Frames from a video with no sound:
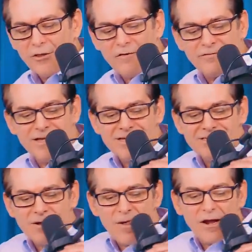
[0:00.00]
I love
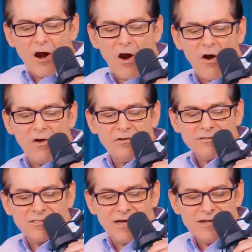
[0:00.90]
this.
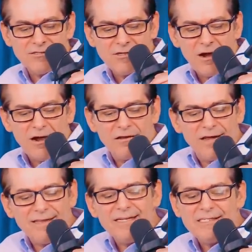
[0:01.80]
Carl says,
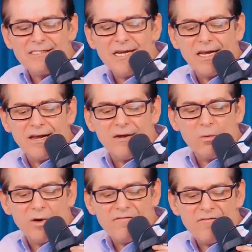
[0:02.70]
let this sink
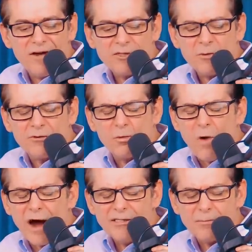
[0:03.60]
in. When faced with the
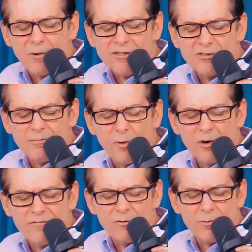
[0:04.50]
widespread
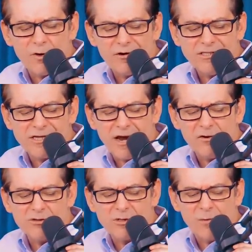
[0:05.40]
support for Bernie
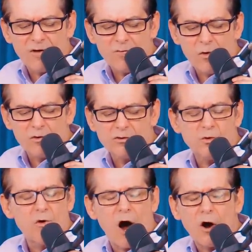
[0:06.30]
Sanders among voters
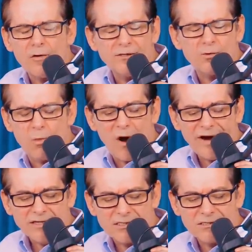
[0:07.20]
who aren't
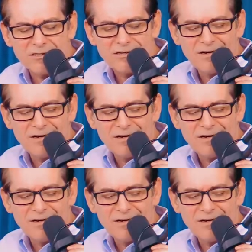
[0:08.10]
white,